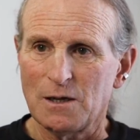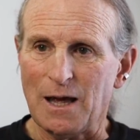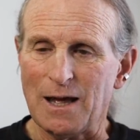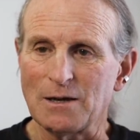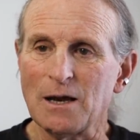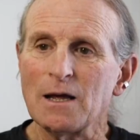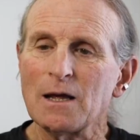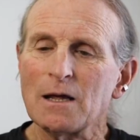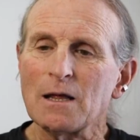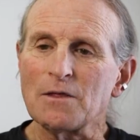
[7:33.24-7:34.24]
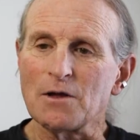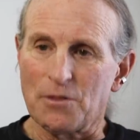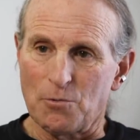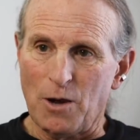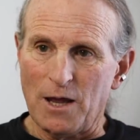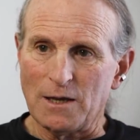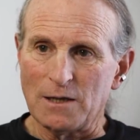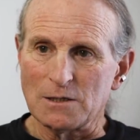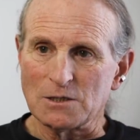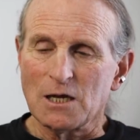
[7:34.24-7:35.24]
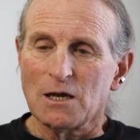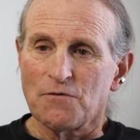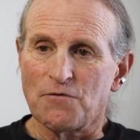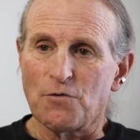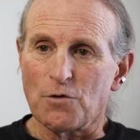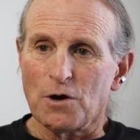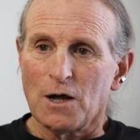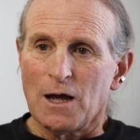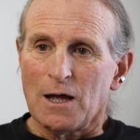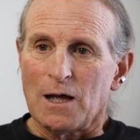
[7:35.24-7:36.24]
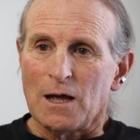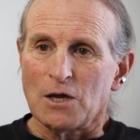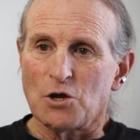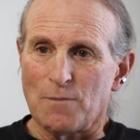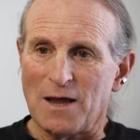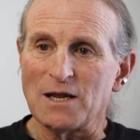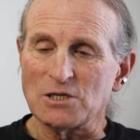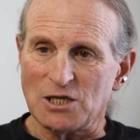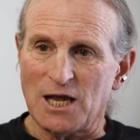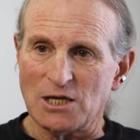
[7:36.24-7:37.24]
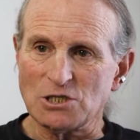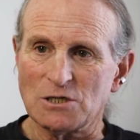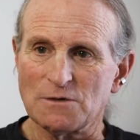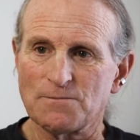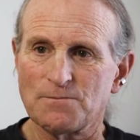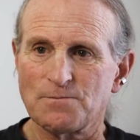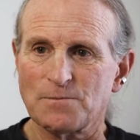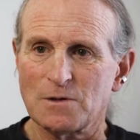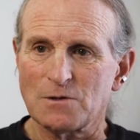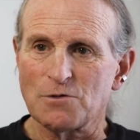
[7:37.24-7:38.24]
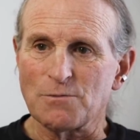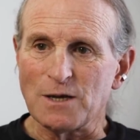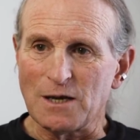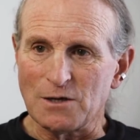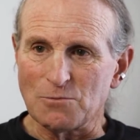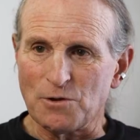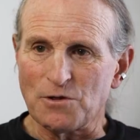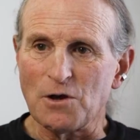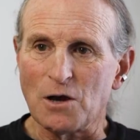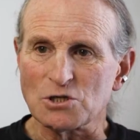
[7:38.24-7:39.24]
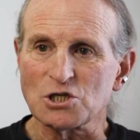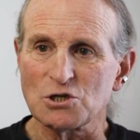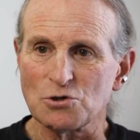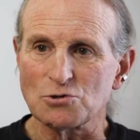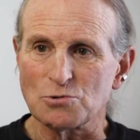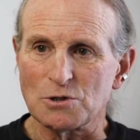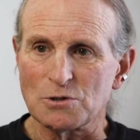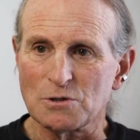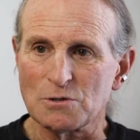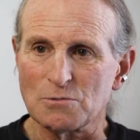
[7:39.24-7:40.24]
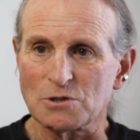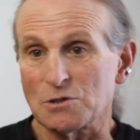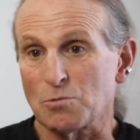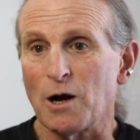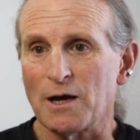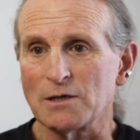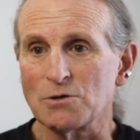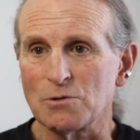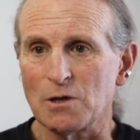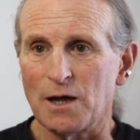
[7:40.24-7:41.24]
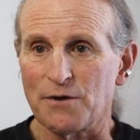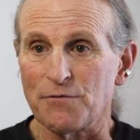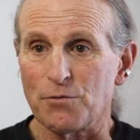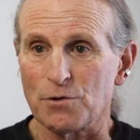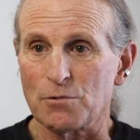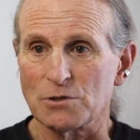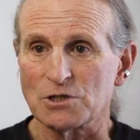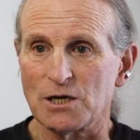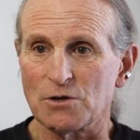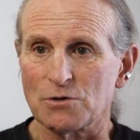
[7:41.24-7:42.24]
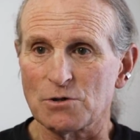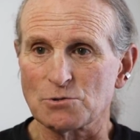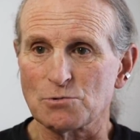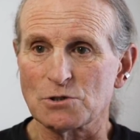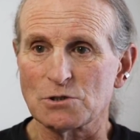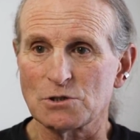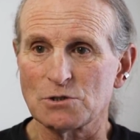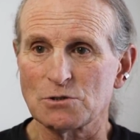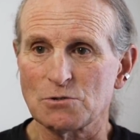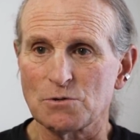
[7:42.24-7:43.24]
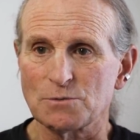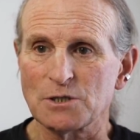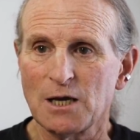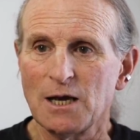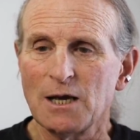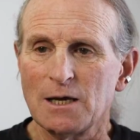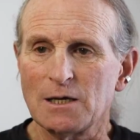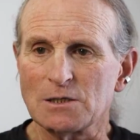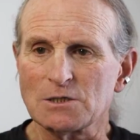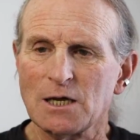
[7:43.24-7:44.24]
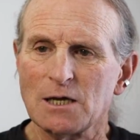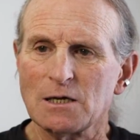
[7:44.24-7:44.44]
And the other way is for humane education to begin with young children, which is why I do a lot of work with Jane Goodall's Roots and Shoots groups, is